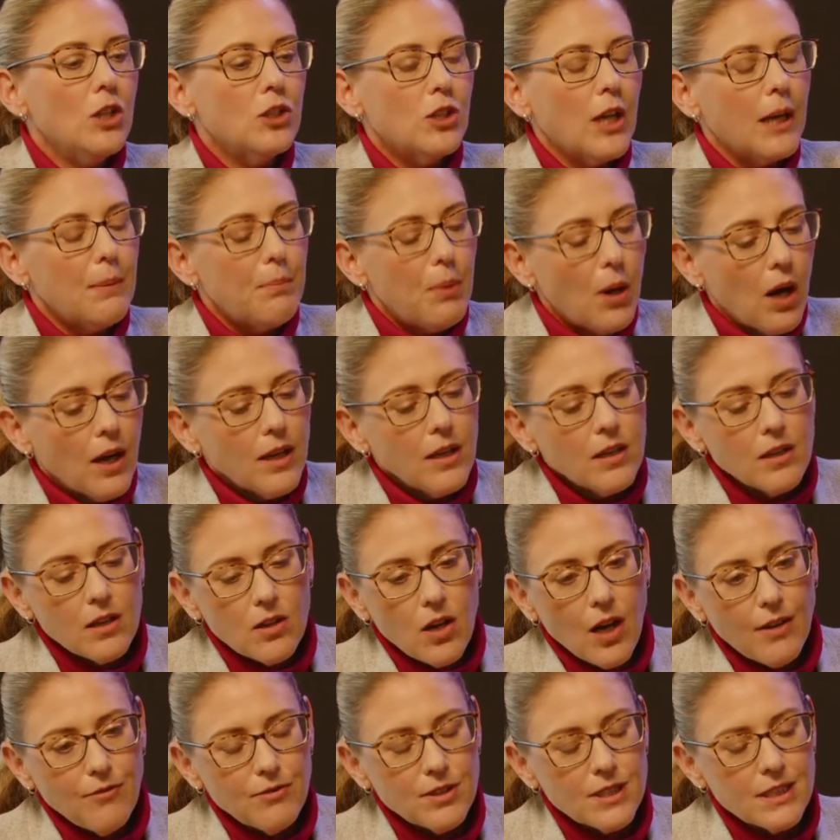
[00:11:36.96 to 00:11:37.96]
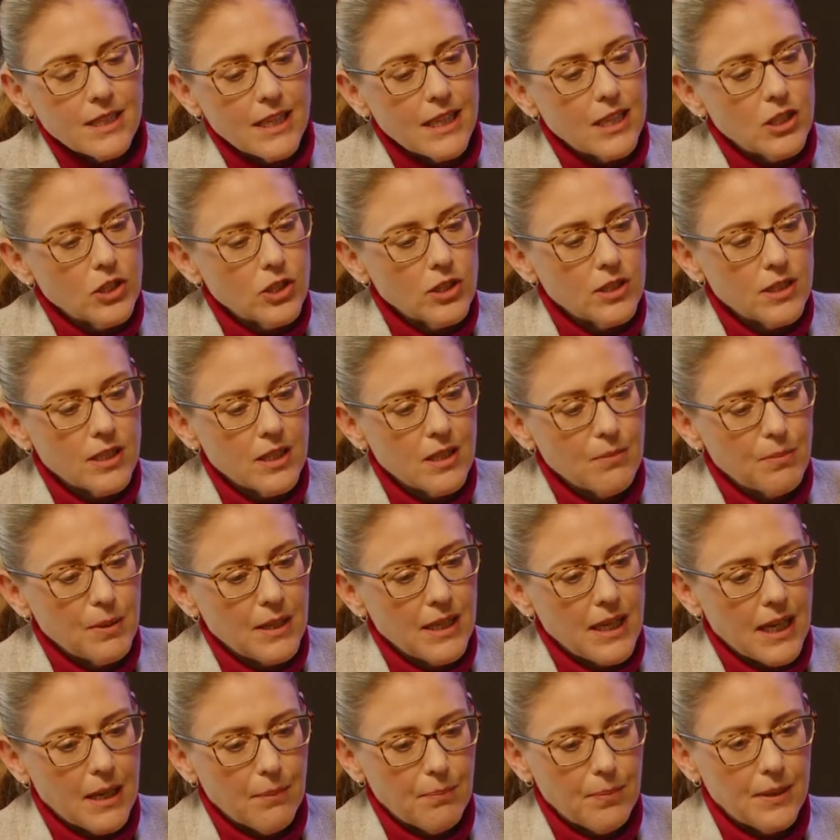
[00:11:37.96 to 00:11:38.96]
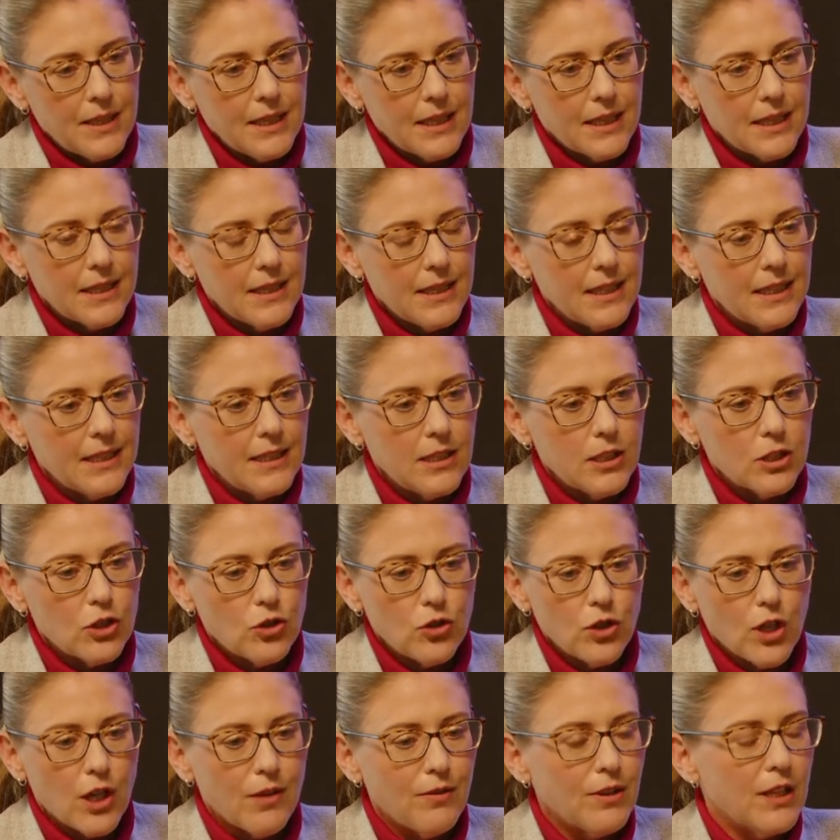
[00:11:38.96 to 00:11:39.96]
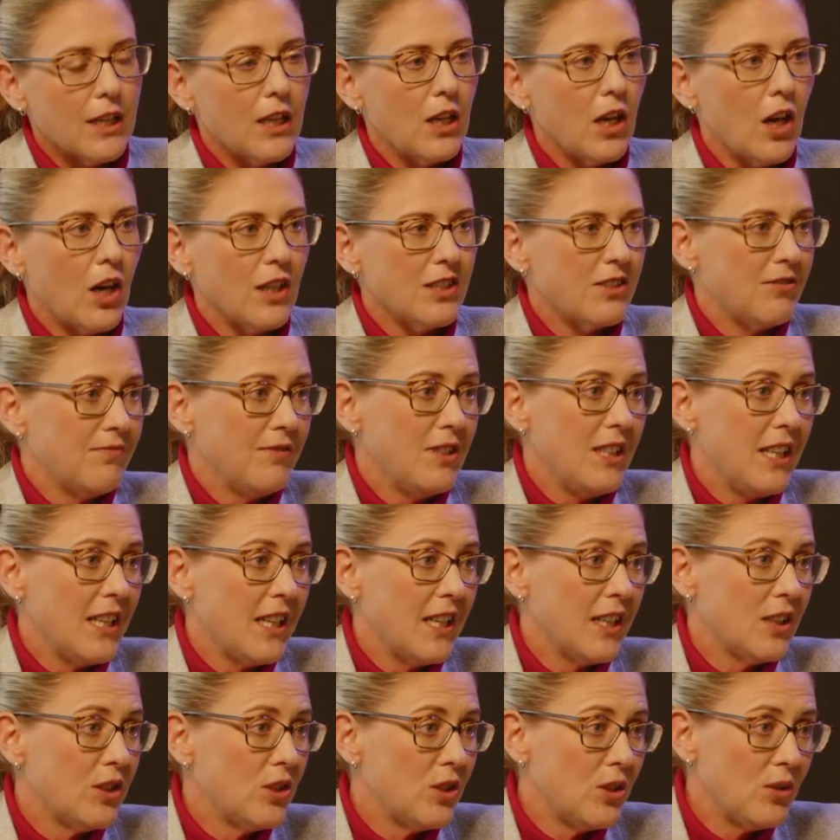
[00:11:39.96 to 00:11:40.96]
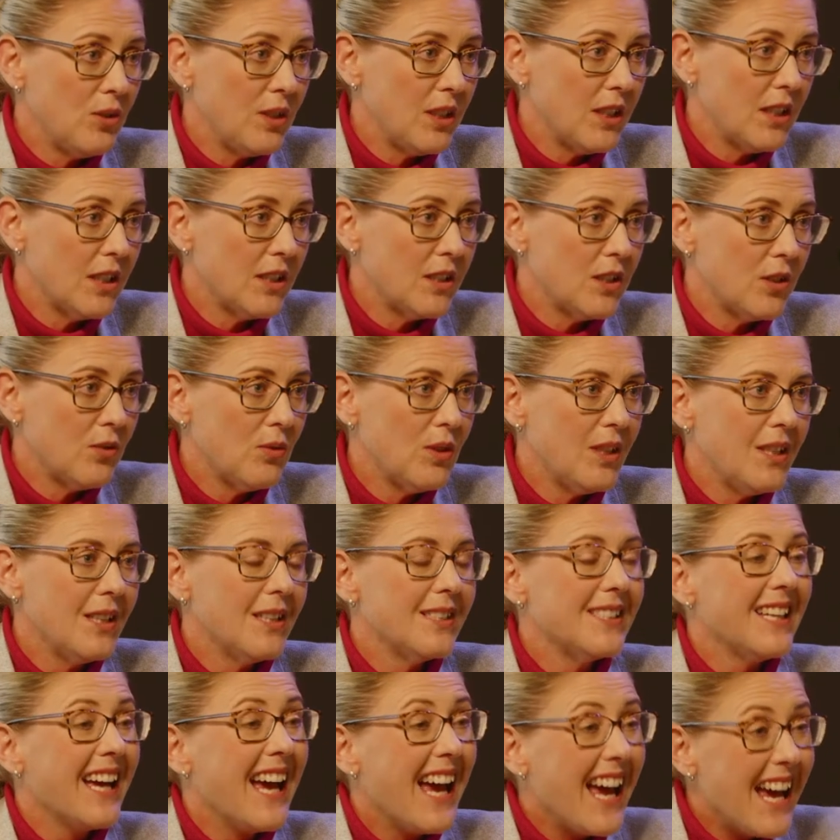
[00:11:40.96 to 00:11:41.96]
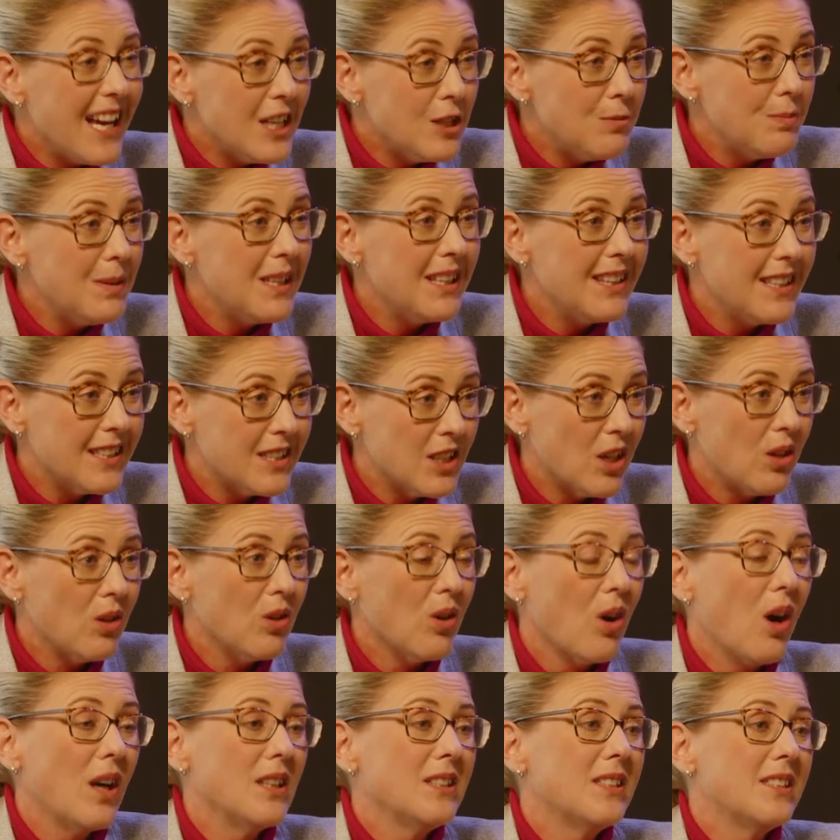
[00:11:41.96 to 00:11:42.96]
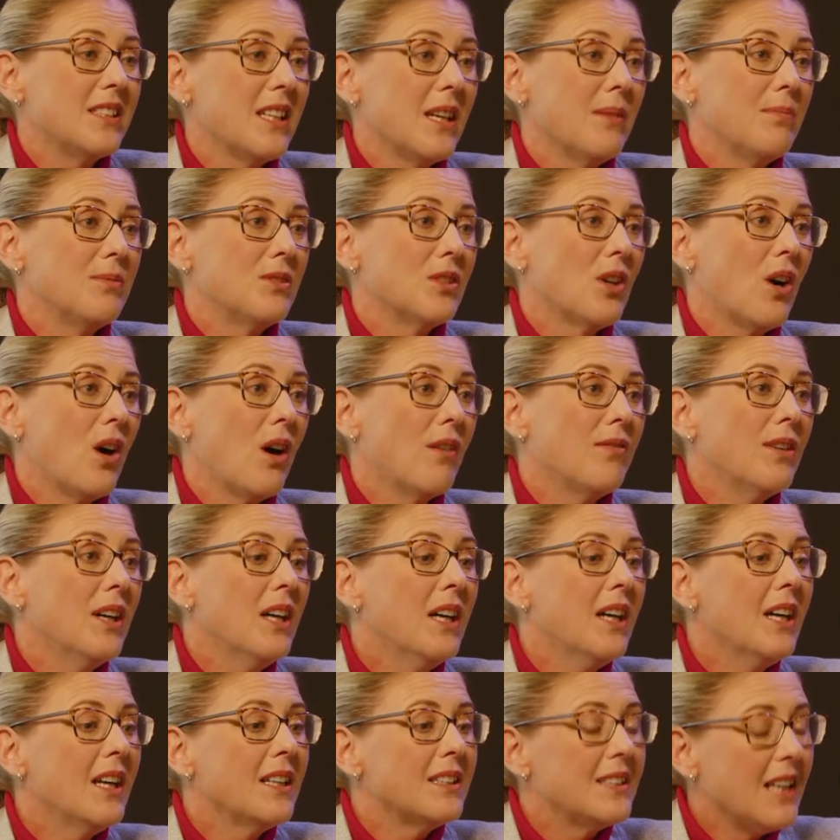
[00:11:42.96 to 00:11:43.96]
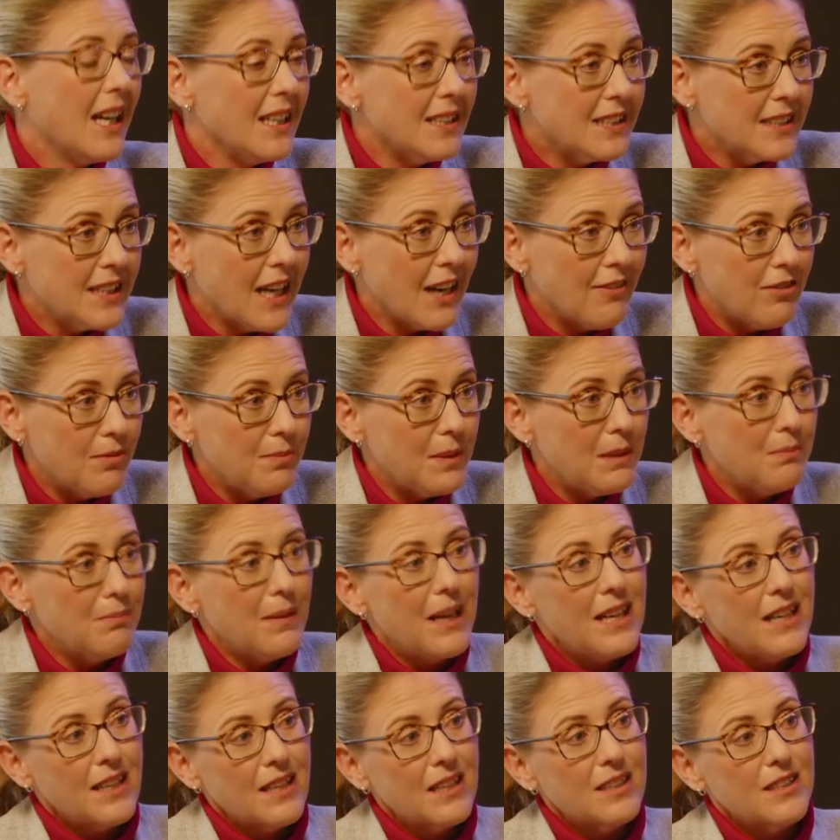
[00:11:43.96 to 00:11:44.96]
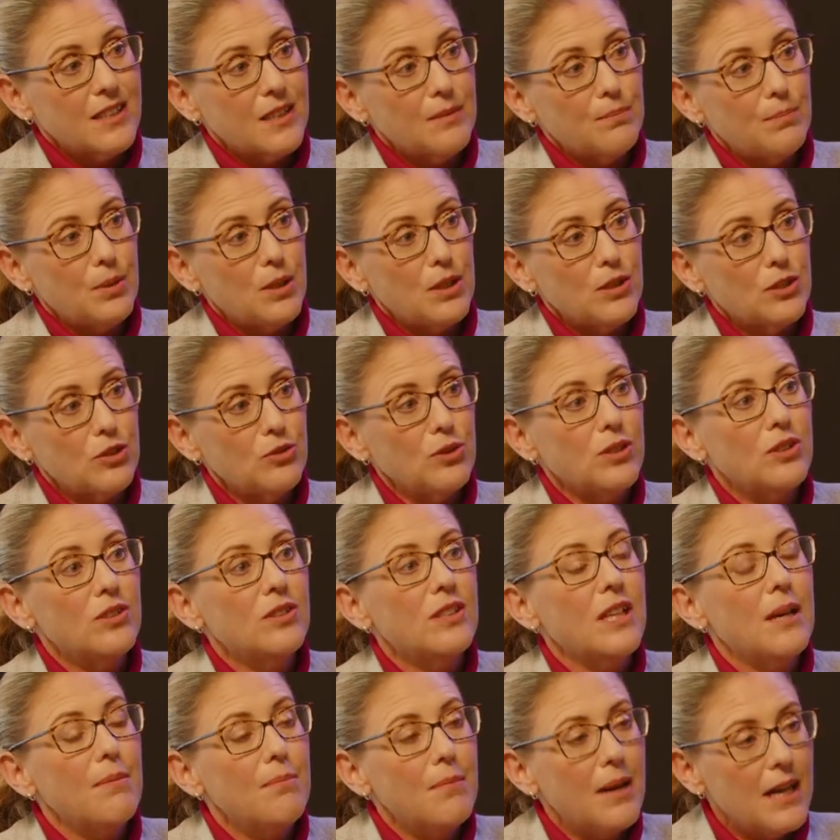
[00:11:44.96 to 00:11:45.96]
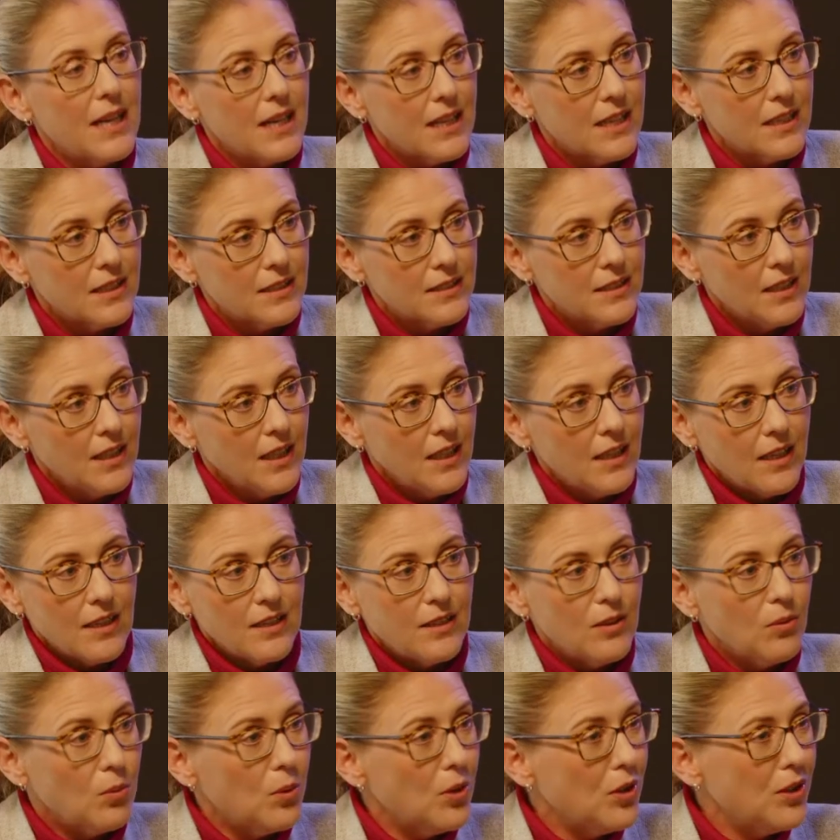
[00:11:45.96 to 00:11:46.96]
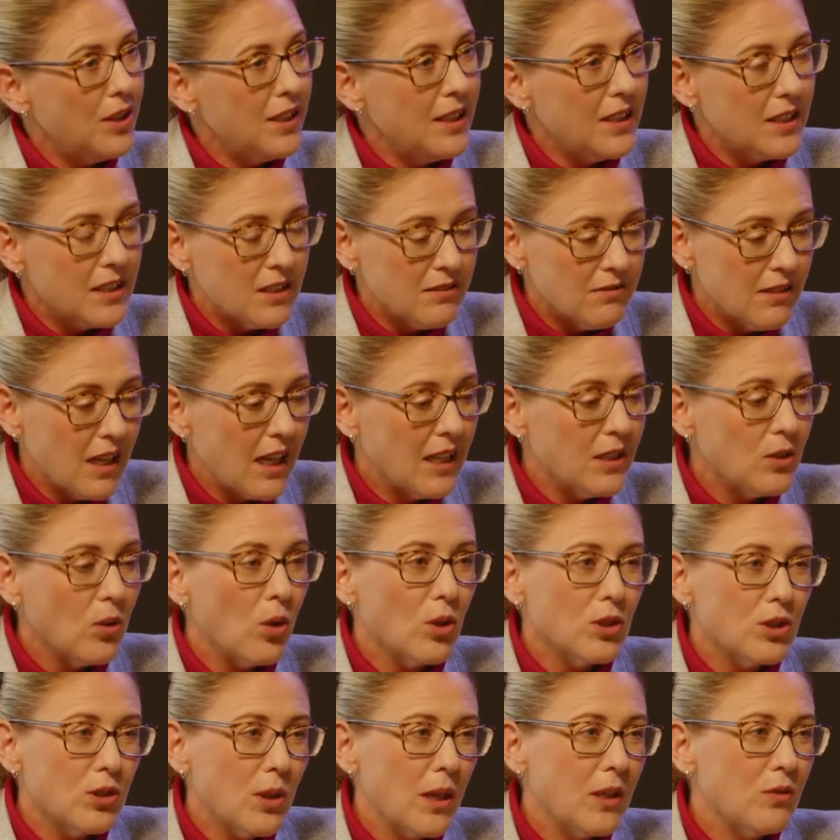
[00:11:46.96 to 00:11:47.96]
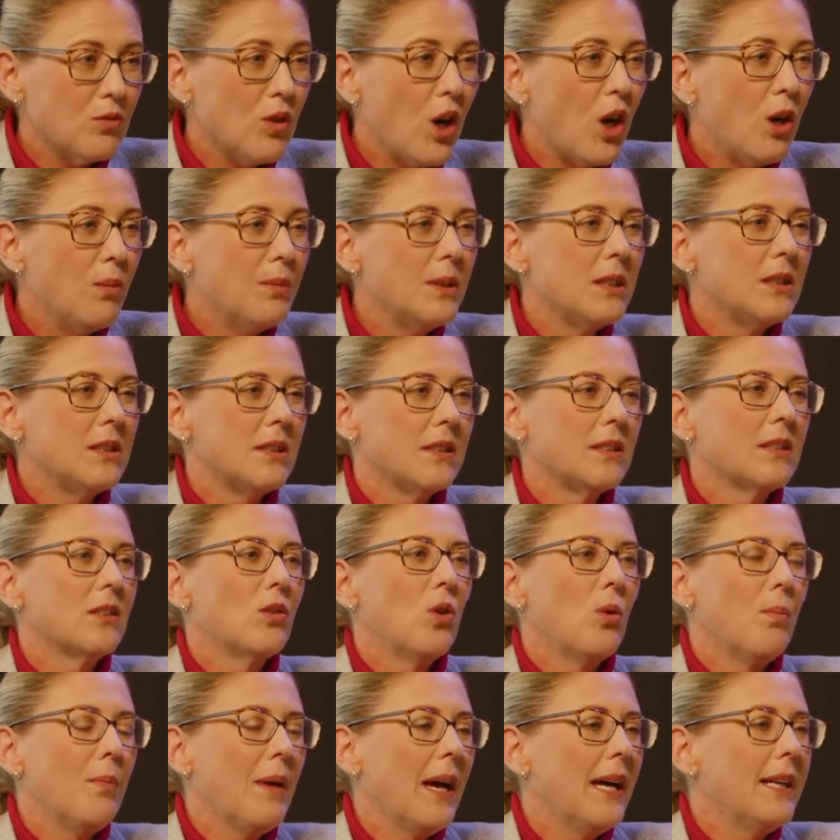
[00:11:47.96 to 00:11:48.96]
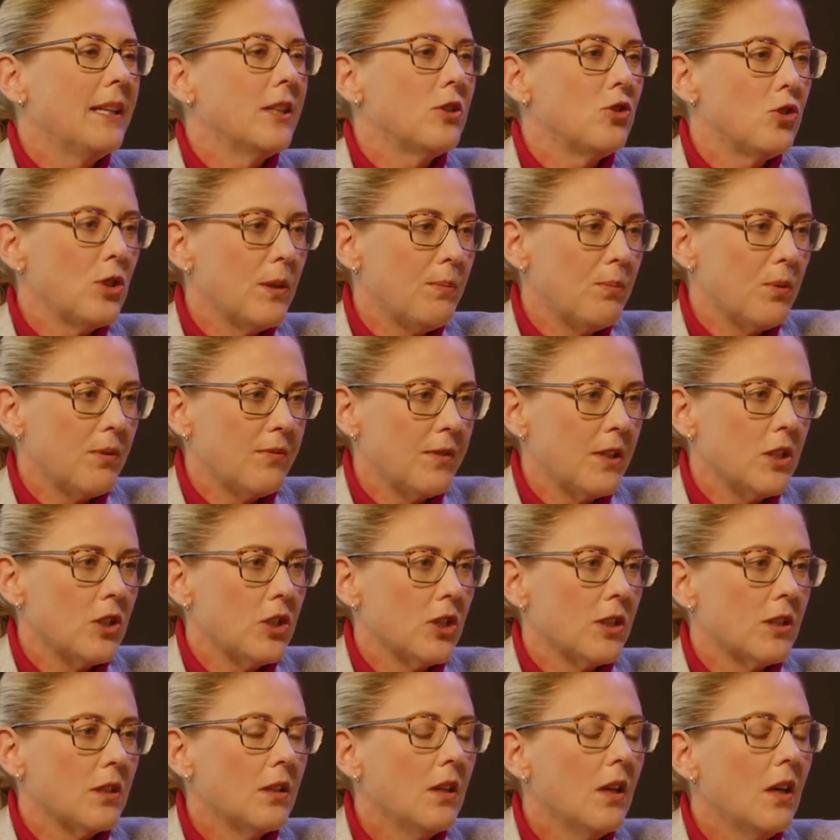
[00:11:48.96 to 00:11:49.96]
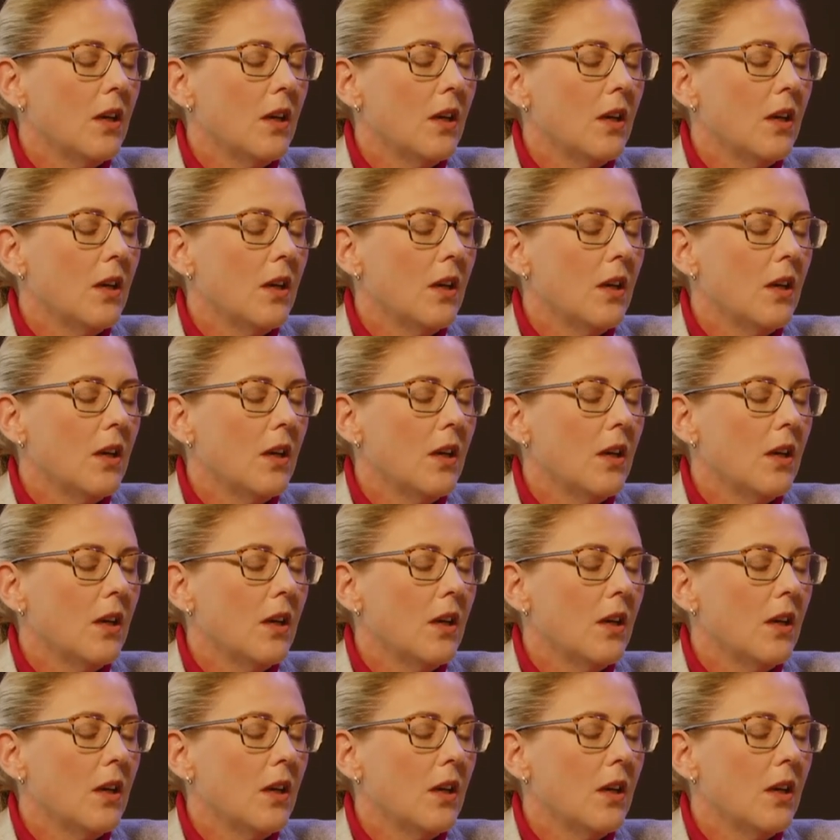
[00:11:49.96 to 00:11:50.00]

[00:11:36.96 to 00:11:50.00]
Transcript: part of the conversations that have been happening in the industry over the last year, 2 years, 3 years, has been this whole concept of, does government make it compulsory? Do they make it, the wording is around auto-enrollment or mandatory provision,